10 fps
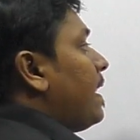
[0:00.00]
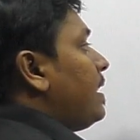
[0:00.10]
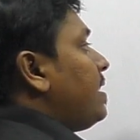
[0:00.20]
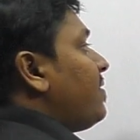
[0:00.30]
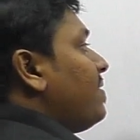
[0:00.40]
I
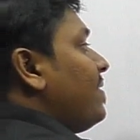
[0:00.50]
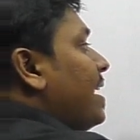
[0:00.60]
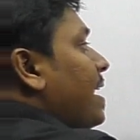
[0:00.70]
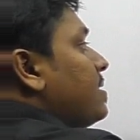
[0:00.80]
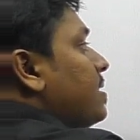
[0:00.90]
think when we
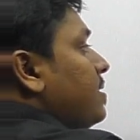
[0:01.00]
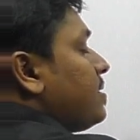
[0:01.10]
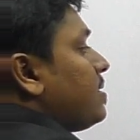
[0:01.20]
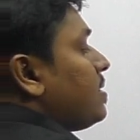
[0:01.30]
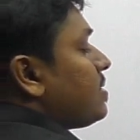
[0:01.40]
cancel
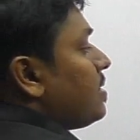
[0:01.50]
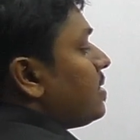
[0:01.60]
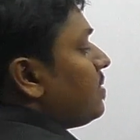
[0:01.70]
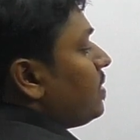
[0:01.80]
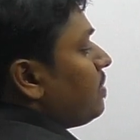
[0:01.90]
this, the
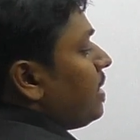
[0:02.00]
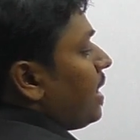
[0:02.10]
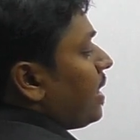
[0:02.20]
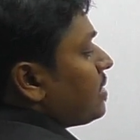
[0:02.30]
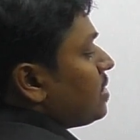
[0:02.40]
resultant will
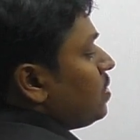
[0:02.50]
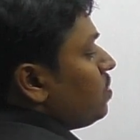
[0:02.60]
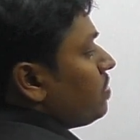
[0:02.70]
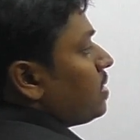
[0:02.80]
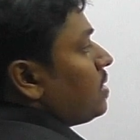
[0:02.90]
be x cube.